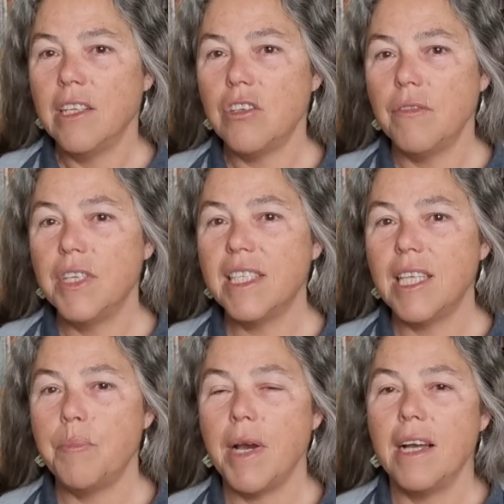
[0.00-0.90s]
It's
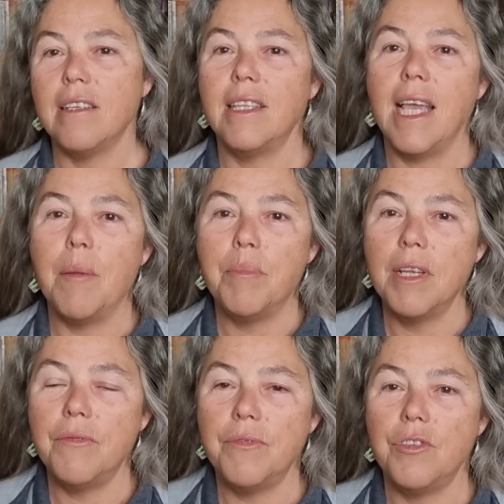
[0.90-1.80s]
obviously part of the
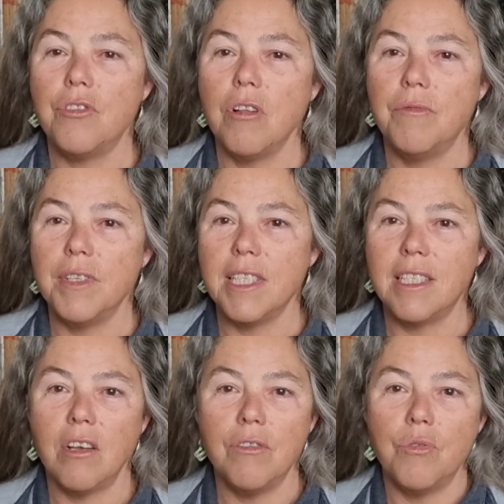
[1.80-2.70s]
Uplift. The
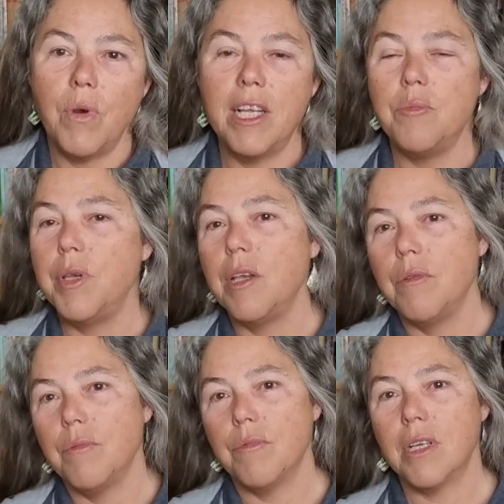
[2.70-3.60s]
dolphins are on the way to
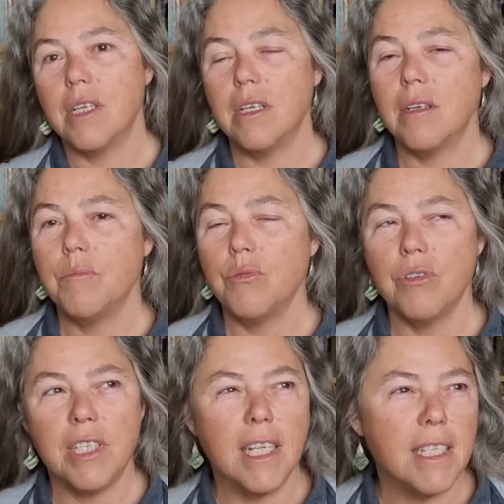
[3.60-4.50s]
being
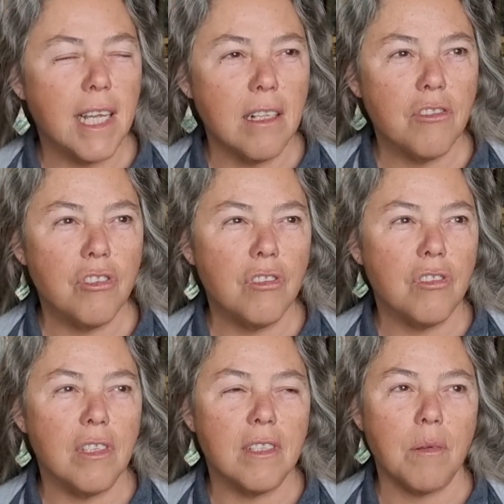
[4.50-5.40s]
brought to
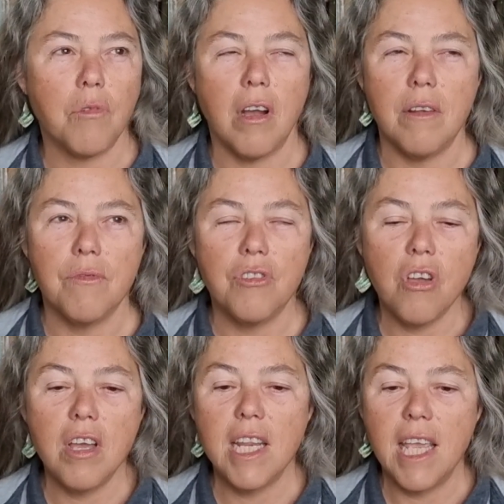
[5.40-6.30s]
intelligence. There's some kind of
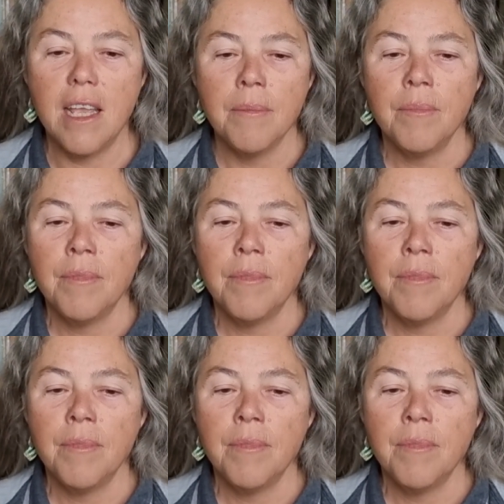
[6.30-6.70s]
gurney.